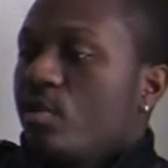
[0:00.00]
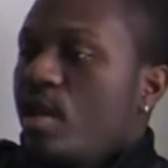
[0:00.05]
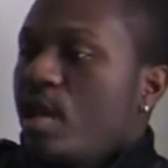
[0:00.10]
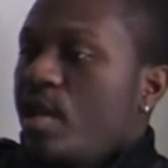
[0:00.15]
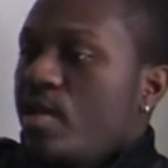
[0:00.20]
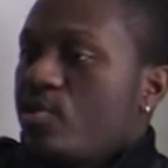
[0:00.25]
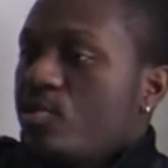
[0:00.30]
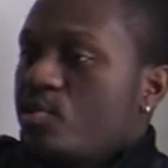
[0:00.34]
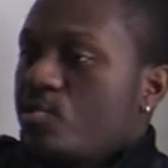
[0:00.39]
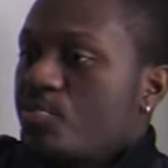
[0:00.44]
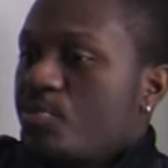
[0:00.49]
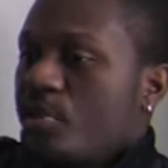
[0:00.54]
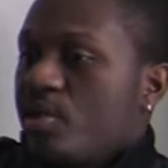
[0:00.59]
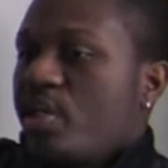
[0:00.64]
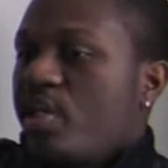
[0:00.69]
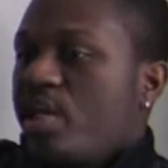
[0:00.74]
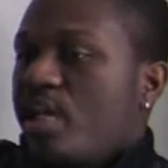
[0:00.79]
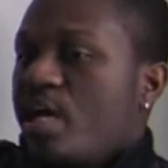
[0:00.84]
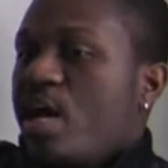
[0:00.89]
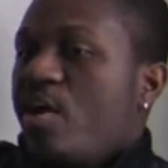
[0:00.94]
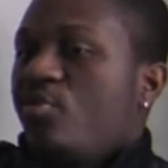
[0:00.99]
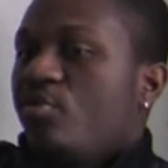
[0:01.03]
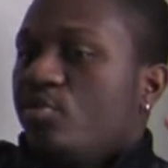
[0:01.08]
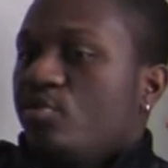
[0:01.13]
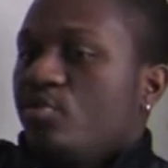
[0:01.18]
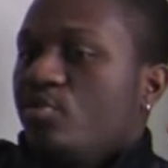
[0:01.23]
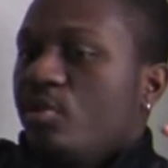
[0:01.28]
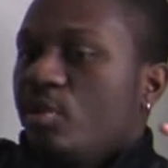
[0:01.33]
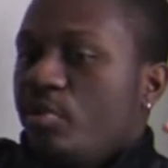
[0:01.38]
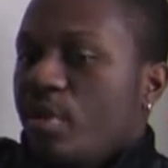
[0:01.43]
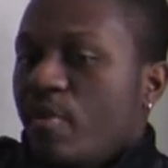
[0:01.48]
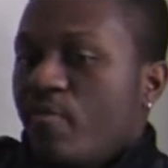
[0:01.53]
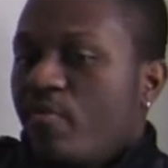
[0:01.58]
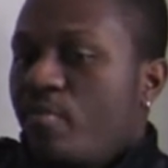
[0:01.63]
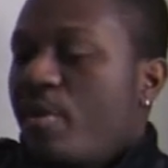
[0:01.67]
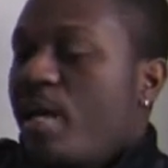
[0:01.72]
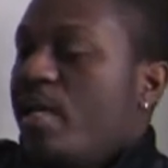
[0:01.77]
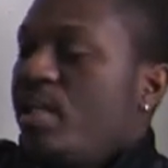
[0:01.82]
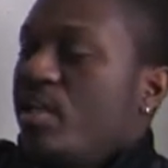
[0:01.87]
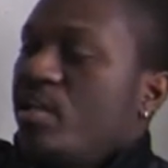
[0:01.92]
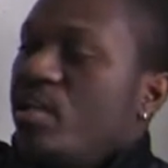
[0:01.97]
and just putting it out,
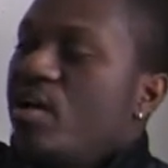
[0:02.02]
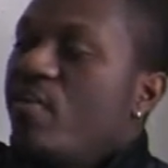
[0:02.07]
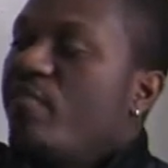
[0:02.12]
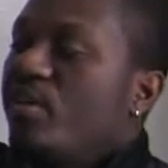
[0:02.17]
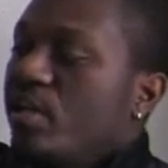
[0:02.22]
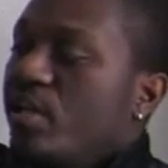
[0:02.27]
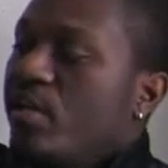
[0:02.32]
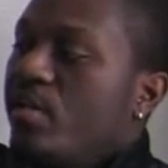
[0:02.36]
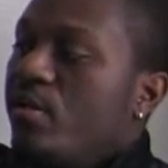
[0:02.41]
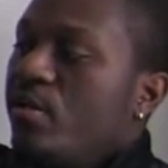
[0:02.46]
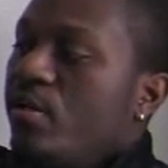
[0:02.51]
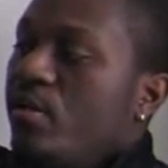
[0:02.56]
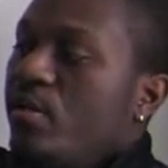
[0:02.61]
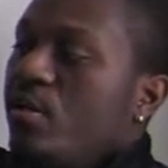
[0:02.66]
everybody loving it,